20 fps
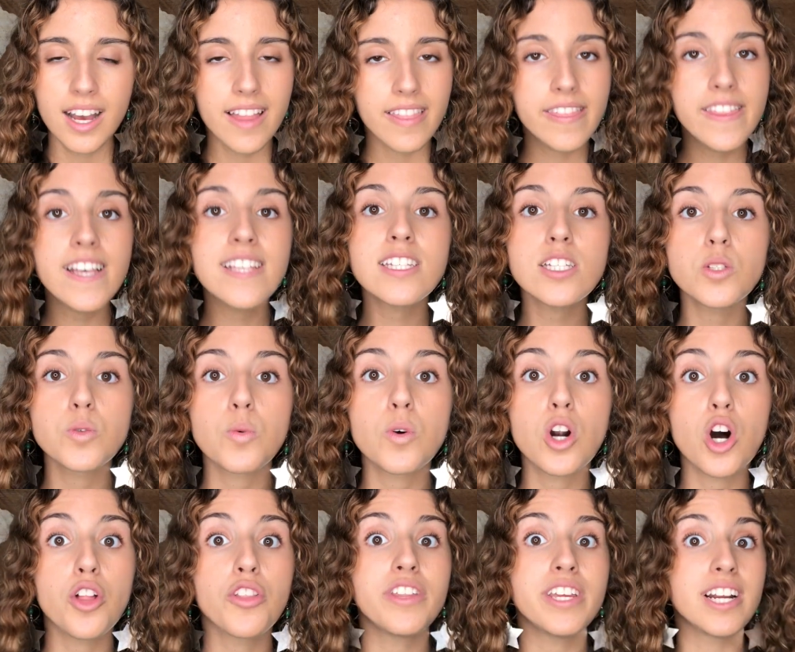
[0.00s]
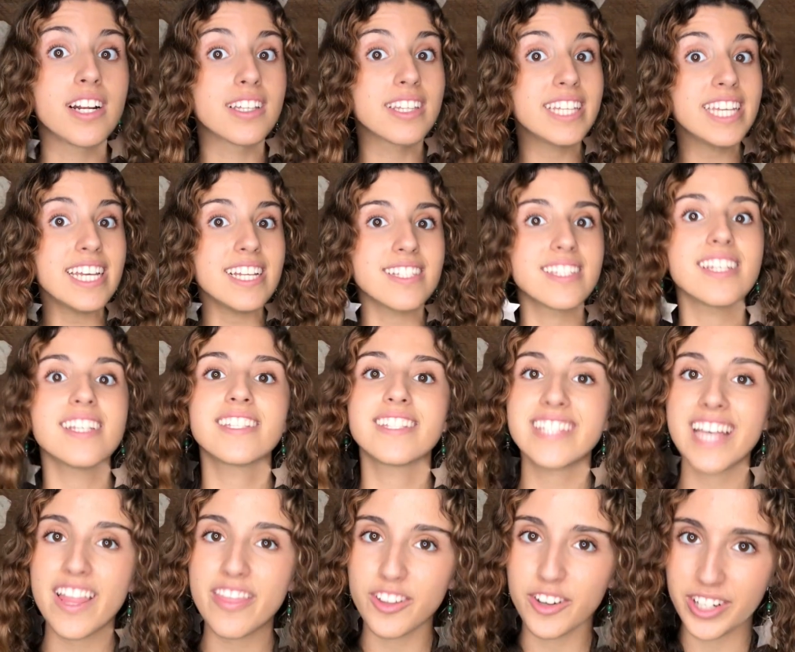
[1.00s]
This is where all the elites
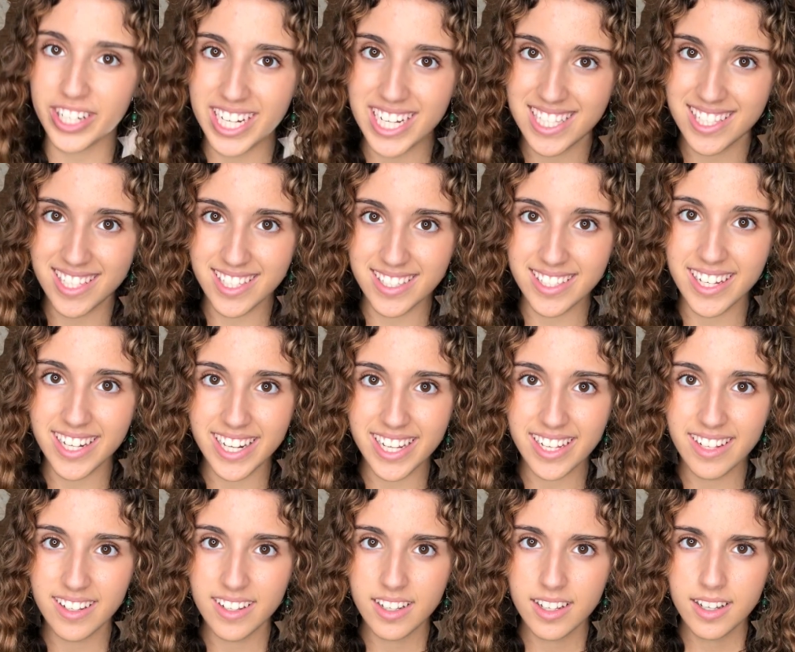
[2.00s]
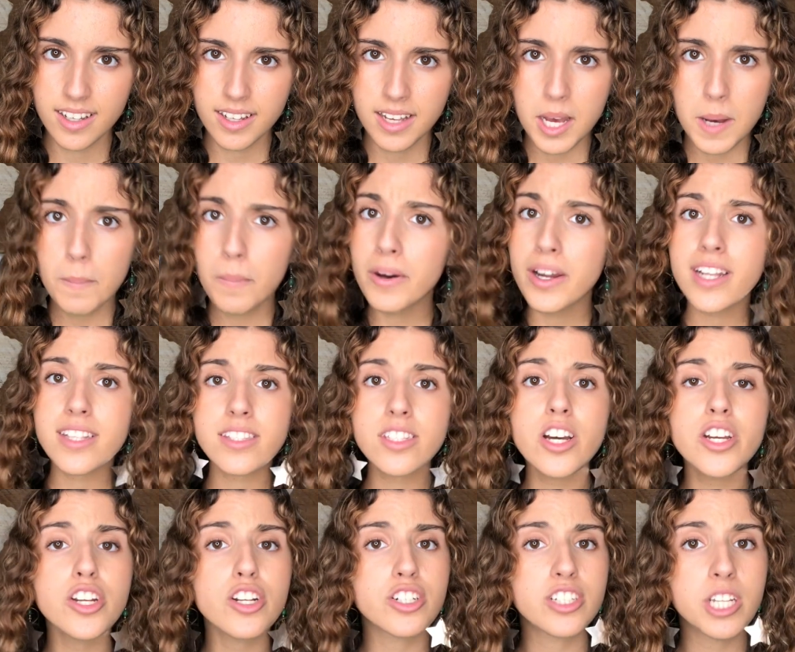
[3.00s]
send their kids to study. But it's
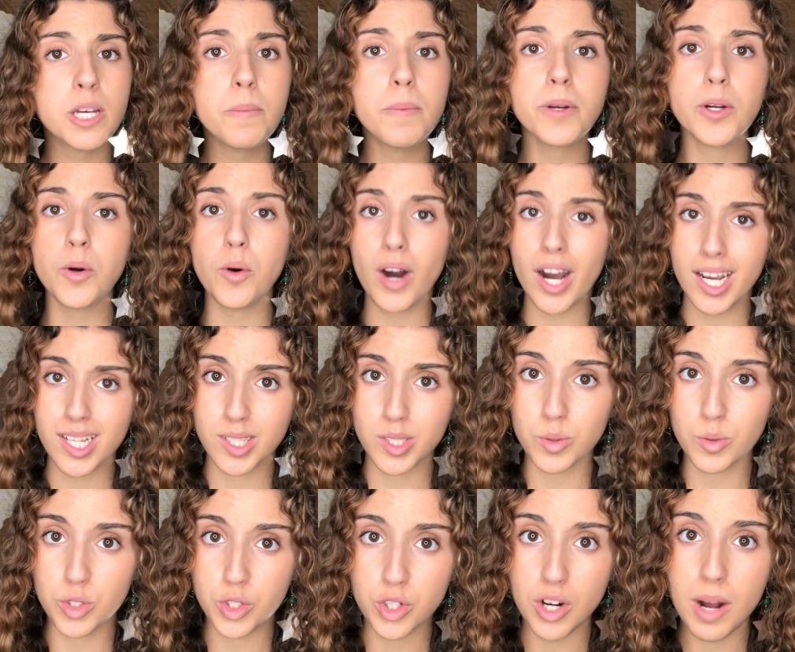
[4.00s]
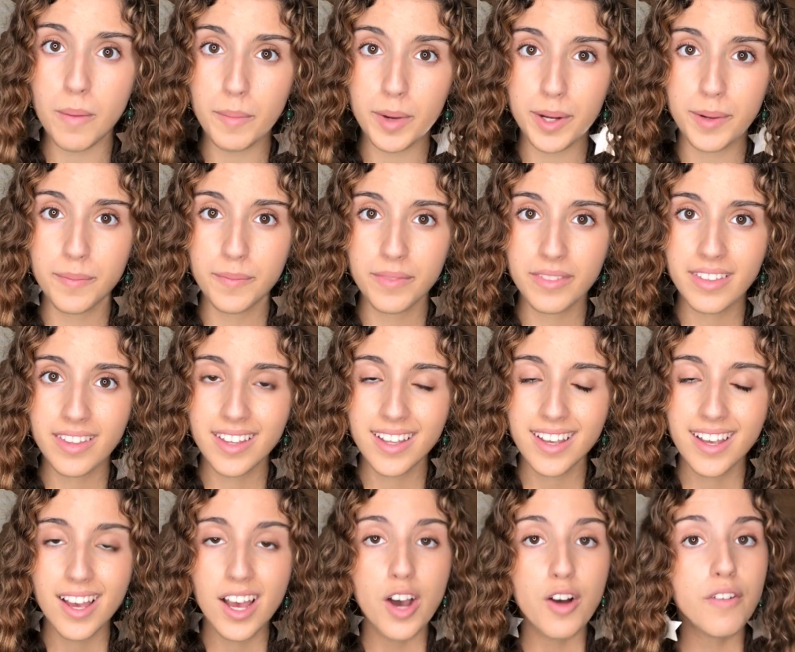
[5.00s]
not your typical high school drama.
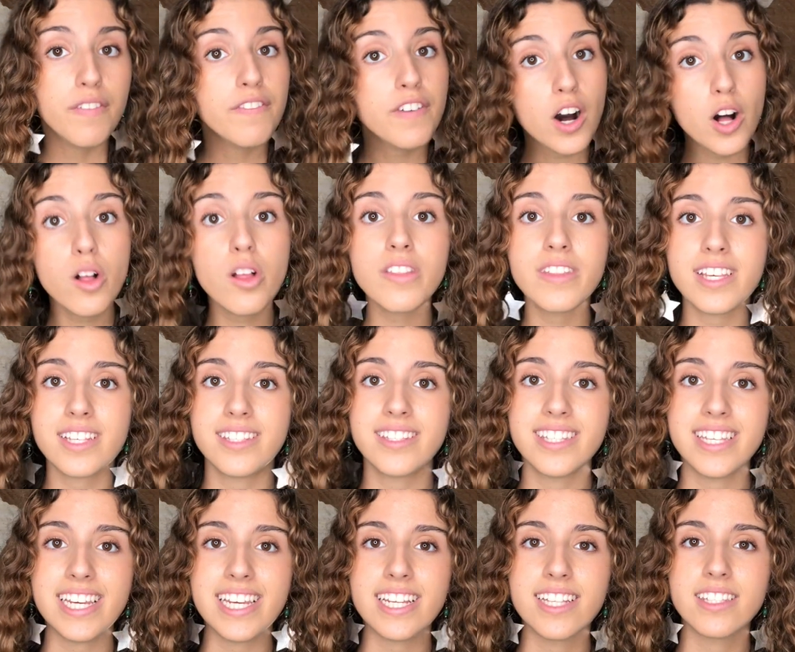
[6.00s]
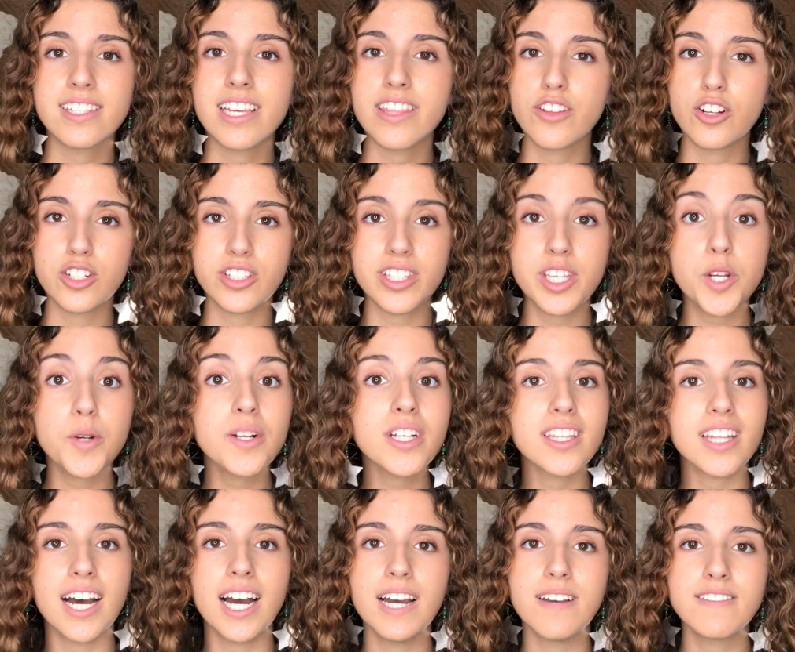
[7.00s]
Follow these teens in their secret
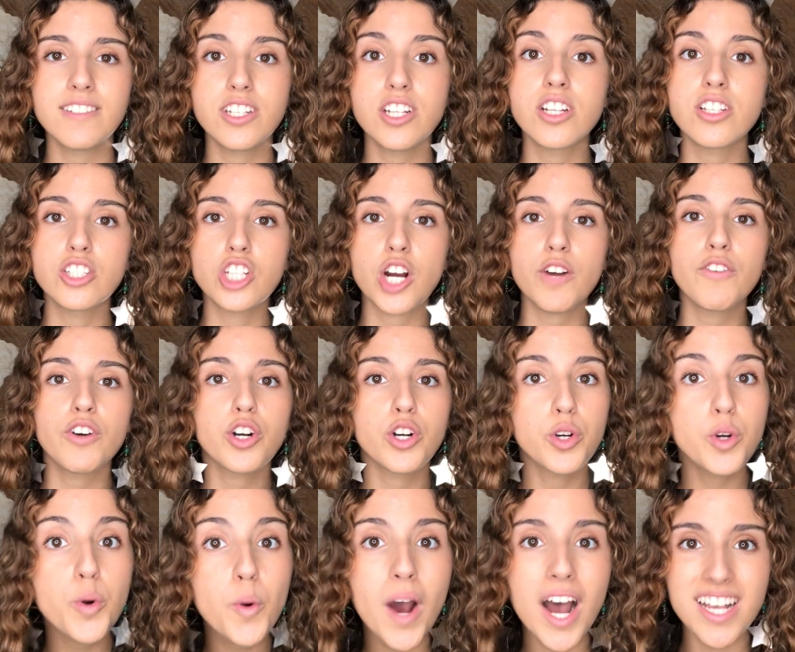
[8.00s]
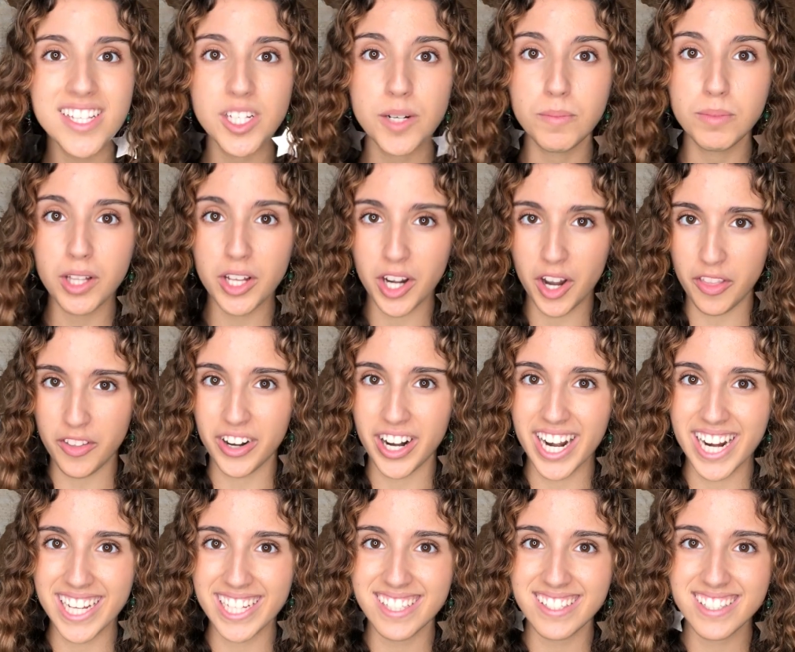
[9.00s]
lives to discover who has their blood on their
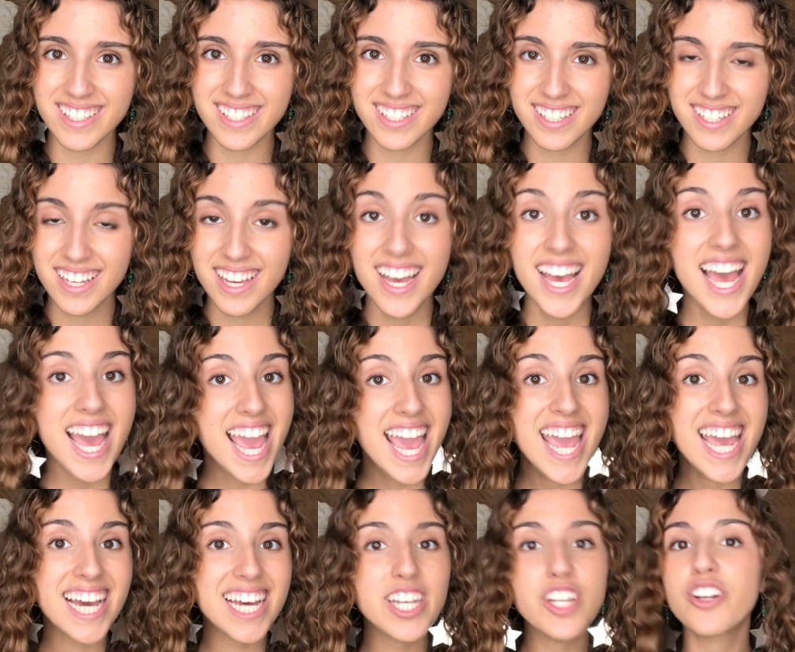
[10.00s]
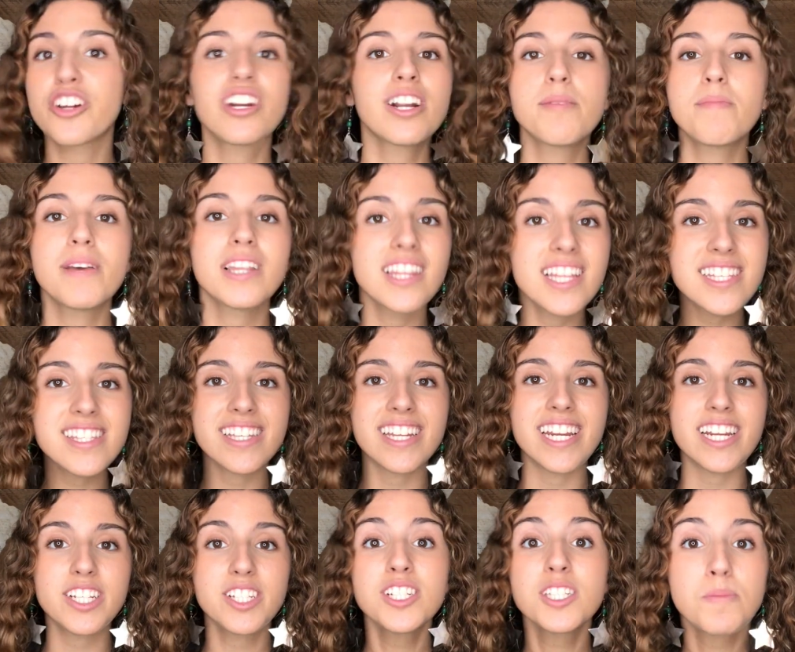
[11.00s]
hands. And you're gonna be
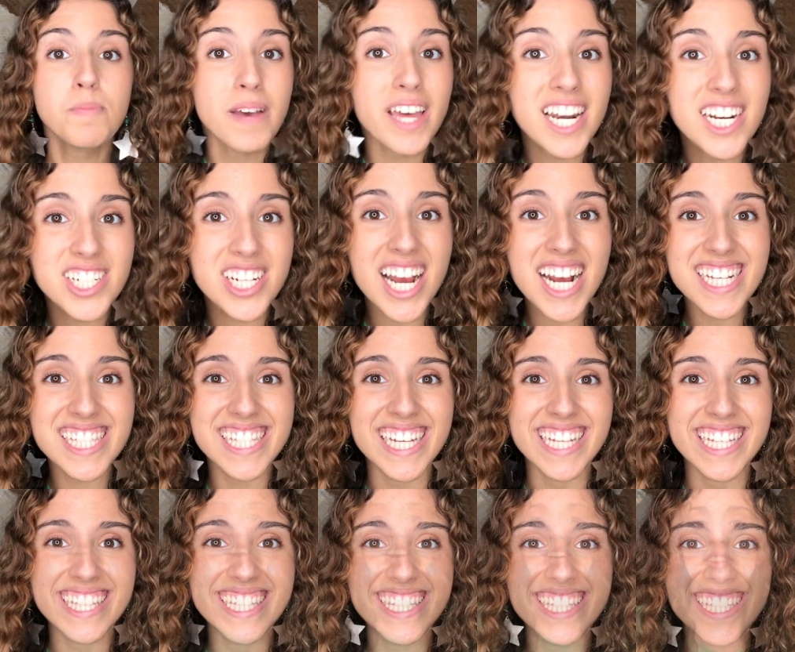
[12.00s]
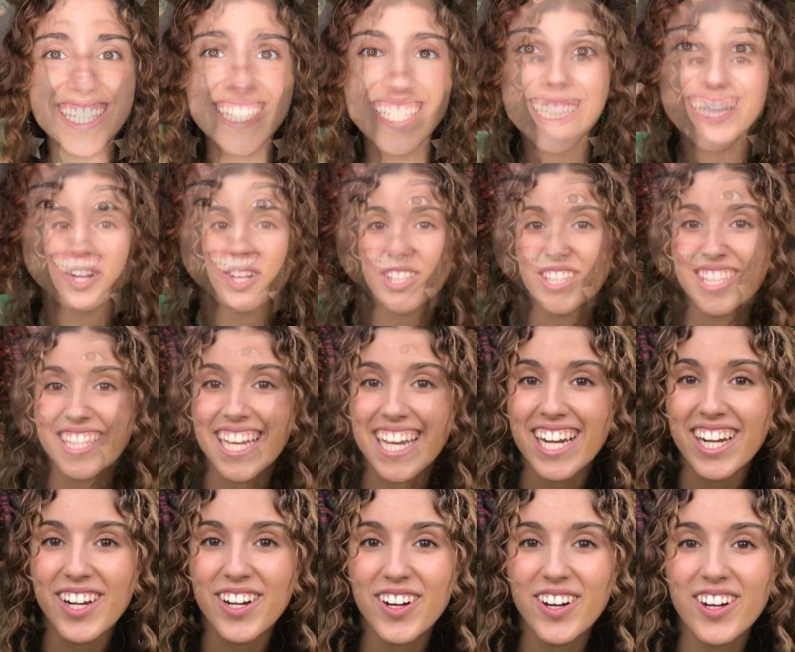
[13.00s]
listening to Spanish accents. Número
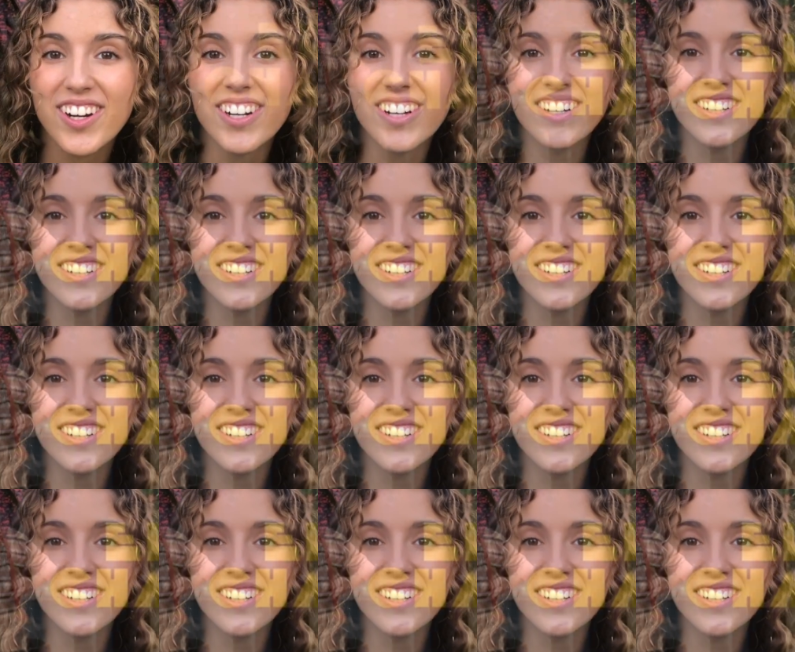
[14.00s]
cinco.